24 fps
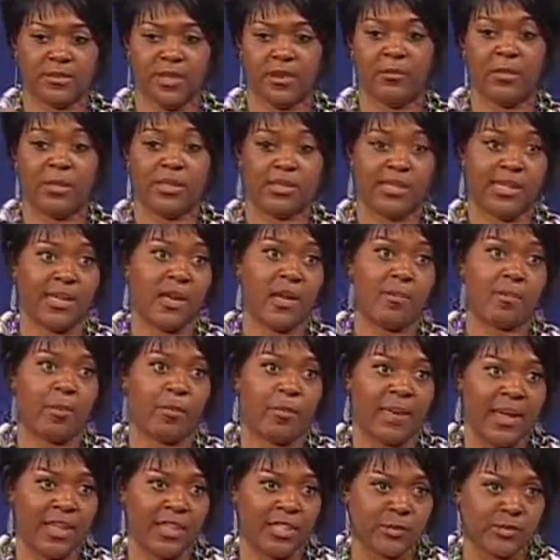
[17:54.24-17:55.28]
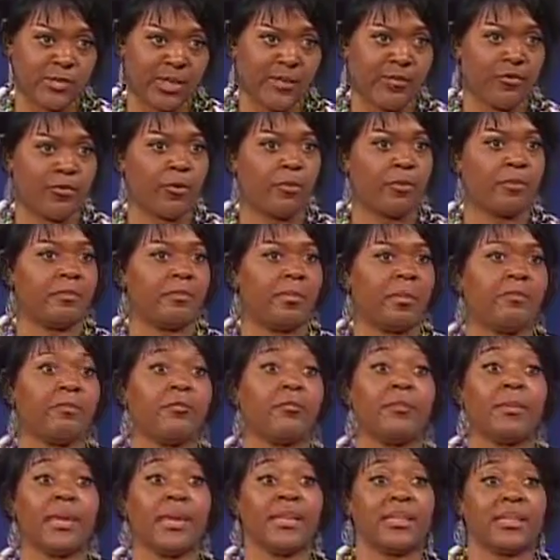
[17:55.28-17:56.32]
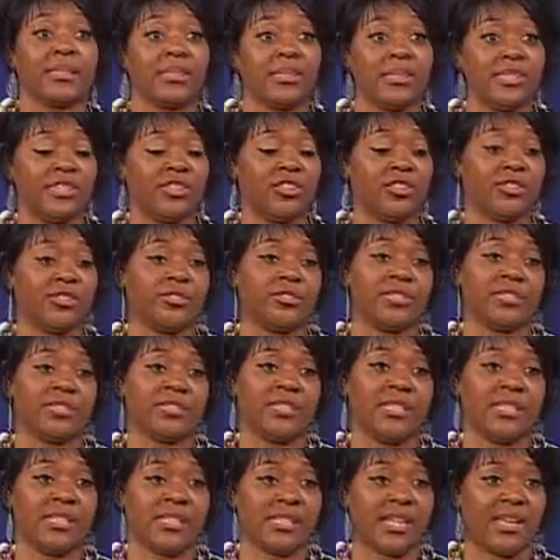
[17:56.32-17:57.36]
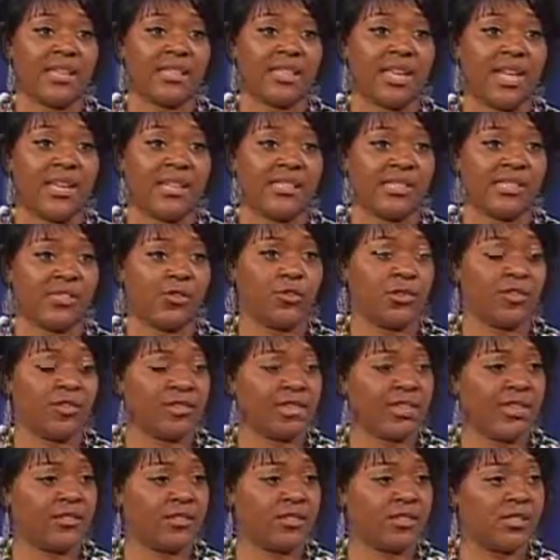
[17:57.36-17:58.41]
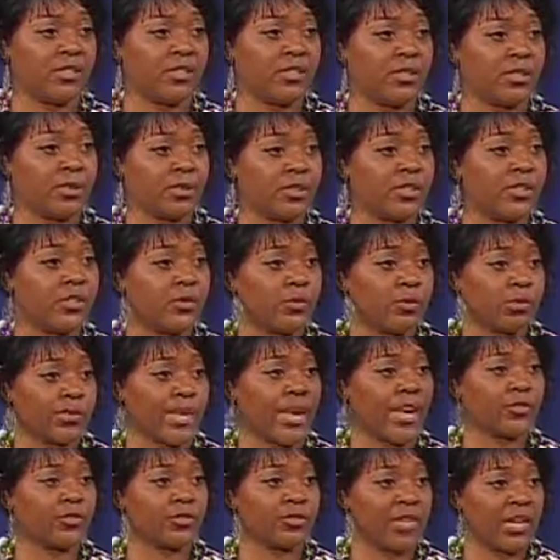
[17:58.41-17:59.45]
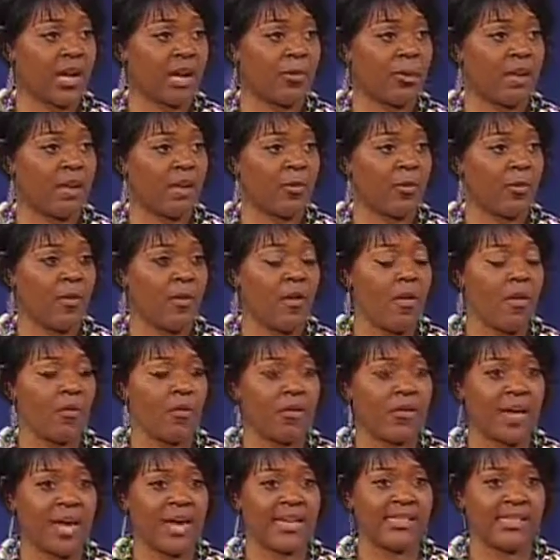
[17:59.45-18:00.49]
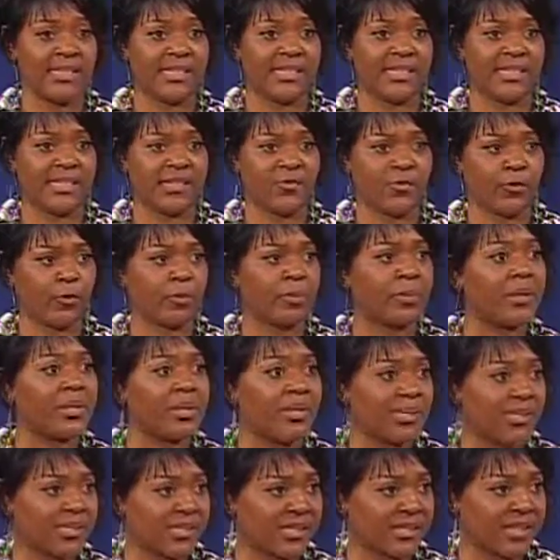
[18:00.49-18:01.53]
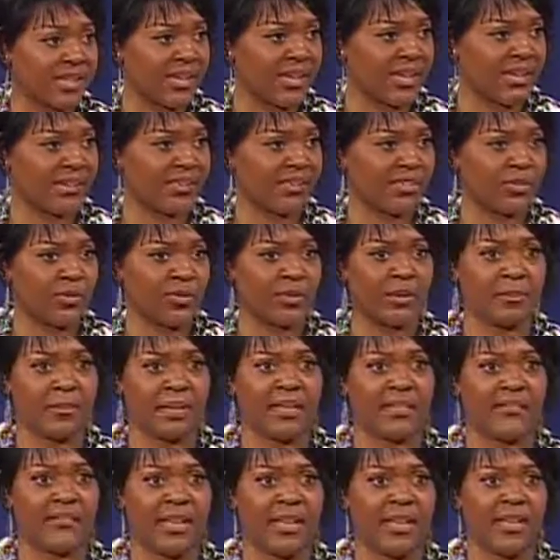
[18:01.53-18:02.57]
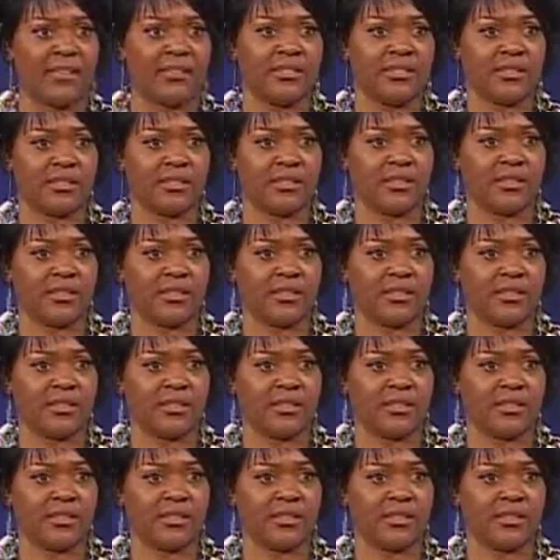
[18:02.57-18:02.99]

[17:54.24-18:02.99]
I want to say upper management, but from like the teachers and things like that? Is it trickling down to the students? Or are the students actually coming up with ideas for peace and to eliminate the violence?